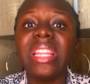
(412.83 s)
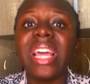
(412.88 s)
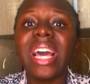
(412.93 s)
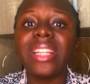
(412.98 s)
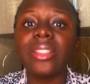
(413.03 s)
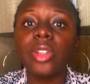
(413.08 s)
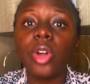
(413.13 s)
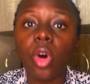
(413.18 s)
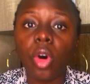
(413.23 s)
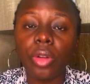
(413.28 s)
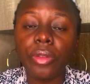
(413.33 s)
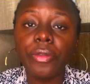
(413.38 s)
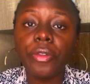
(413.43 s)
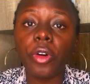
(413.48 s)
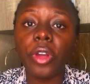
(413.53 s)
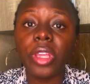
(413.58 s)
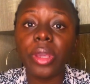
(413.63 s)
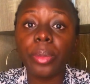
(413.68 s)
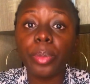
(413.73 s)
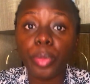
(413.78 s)
they had gone
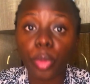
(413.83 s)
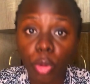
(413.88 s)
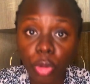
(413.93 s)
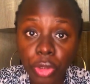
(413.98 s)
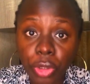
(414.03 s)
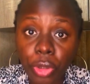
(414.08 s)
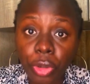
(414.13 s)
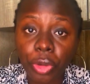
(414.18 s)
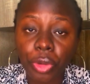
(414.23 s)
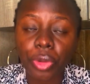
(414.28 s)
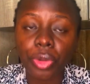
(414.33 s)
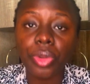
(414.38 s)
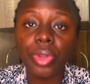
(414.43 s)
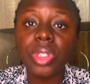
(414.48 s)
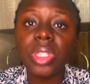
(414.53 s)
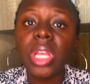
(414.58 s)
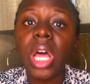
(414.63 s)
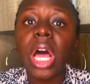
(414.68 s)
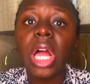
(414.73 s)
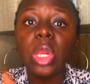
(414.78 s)
for a boat
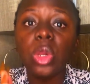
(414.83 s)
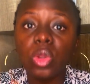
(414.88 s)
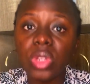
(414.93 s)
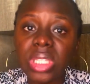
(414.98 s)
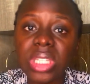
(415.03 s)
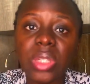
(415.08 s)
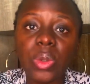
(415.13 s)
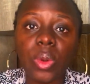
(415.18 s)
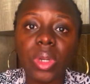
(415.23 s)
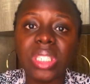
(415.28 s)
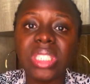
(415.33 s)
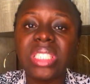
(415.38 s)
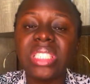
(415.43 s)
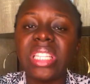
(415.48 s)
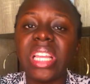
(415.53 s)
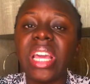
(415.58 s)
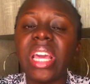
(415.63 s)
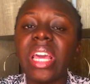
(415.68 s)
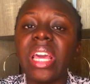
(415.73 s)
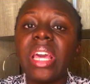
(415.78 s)
cruise. Lucy was
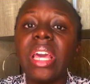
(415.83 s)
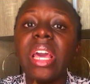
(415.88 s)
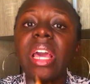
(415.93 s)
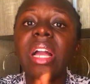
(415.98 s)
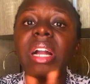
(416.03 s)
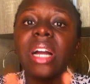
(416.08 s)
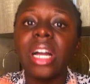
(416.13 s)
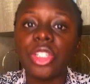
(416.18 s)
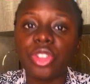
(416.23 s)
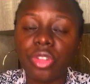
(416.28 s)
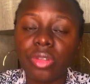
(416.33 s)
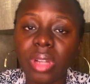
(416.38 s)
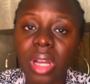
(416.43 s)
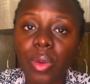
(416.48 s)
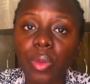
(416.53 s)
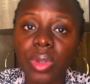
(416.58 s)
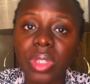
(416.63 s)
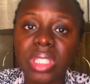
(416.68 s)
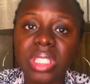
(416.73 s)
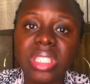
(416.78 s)
there,
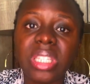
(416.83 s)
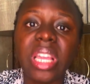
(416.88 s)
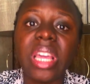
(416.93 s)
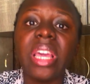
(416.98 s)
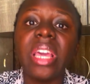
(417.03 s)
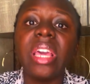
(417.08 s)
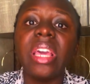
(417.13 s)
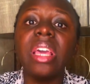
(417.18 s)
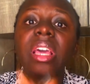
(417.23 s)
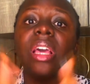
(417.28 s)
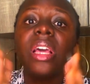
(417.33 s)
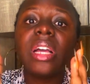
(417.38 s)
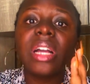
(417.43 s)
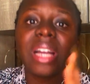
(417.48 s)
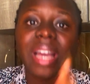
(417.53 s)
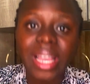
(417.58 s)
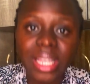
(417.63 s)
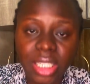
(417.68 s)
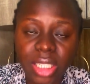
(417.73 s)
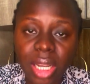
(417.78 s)
Katrina was there,
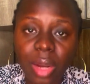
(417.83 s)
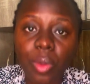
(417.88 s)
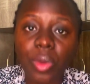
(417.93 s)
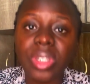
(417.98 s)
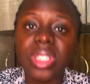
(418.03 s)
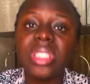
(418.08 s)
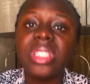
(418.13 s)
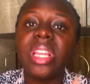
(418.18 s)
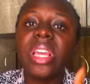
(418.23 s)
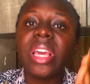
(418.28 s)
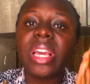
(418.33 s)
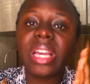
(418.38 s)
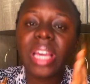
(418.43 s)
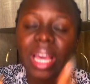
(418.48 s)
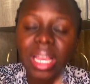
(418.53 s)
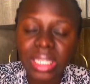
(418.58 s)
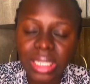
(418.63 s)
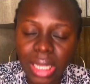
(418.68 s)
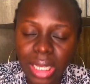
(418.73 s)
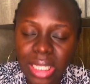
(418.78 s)
Kaisha was there,
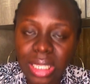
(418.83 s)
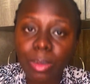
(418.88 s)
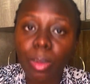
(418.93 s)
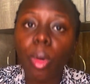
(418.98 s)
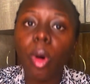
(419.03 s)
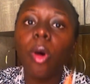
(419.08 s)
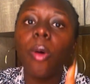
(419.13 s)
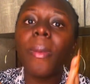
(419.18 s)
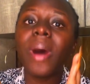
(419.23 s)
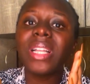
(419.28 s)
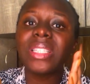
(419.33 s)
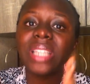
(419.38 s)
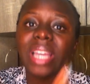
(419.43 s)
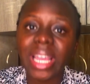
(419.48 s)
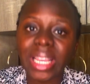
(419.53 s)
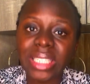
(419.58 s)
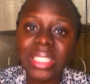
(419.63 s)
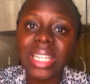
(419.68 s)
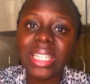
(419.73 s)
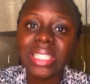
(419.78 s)
Kaisha's mom and
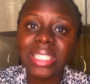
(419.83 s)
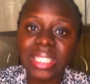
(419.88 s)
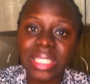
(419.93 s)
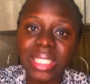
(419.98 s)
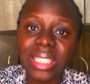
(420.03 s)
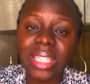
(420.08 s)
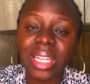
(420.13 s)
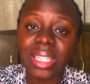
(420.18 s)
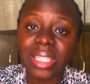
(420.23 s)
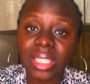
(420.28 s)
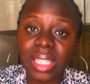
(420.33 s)
Kaisha's sister,